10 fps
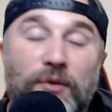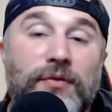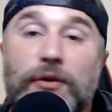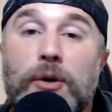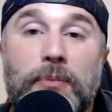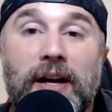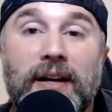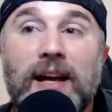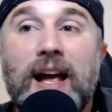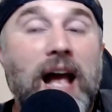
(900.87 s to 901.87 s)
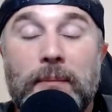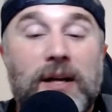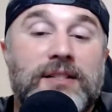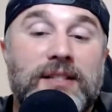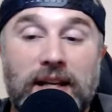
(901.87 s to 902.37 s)
I don't feel bad. I'm
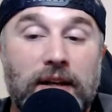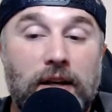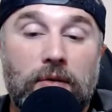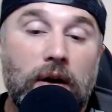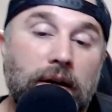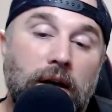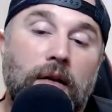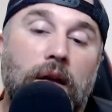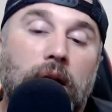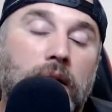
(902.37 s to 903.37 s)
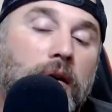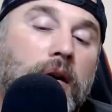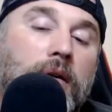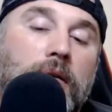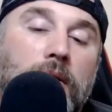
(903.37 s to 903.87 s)
not sitting here right now like,
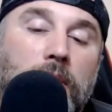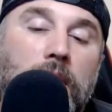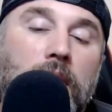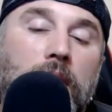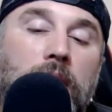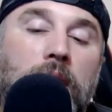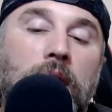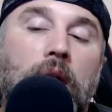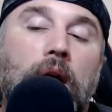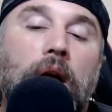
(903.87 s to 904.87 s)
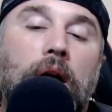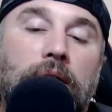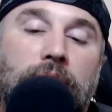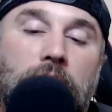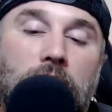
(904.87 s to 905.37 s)
oh my God, I
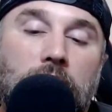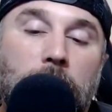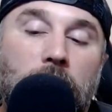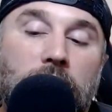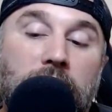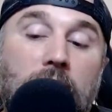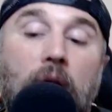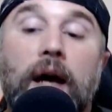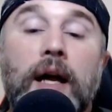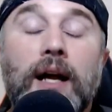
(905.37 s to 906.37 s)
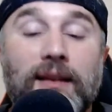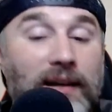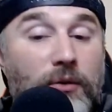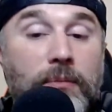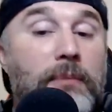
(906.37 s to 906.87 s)
feel like I'm going to die.
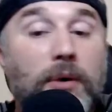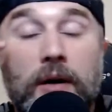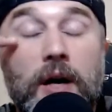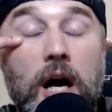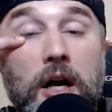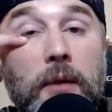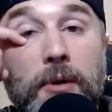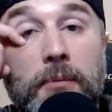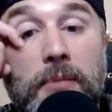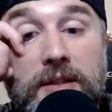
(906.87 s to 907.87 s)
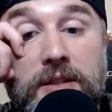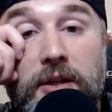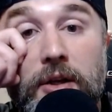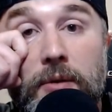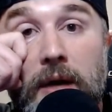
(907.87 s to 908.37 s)
Like, remember a couple of months
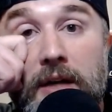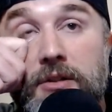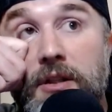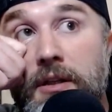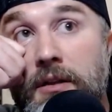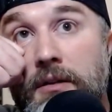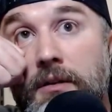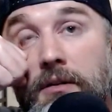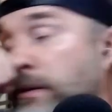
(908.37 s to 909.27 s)
ago, actually,